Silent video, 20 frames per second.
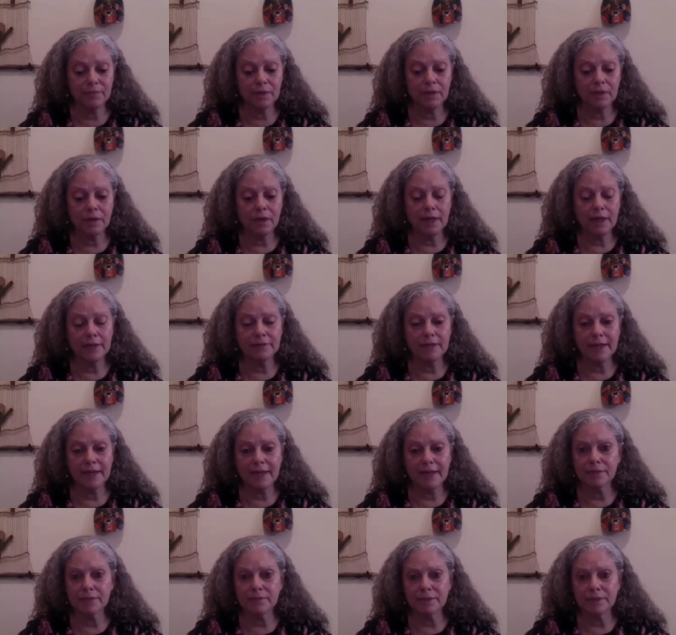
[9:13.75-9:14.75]
I have to
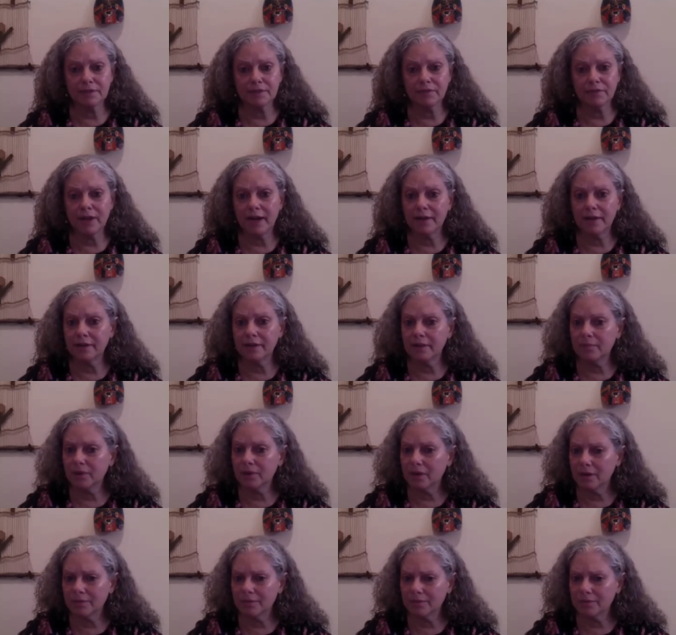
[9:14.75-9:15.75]
ask myself, how did they
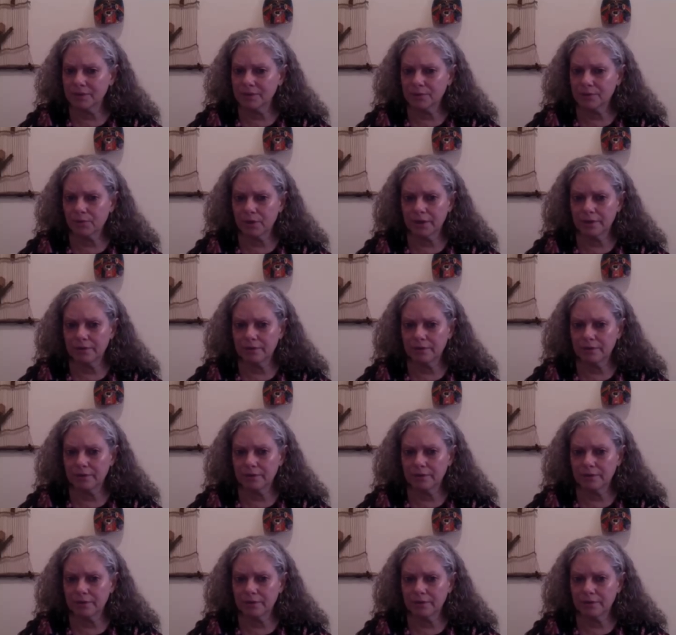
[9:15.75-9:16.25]
become this way?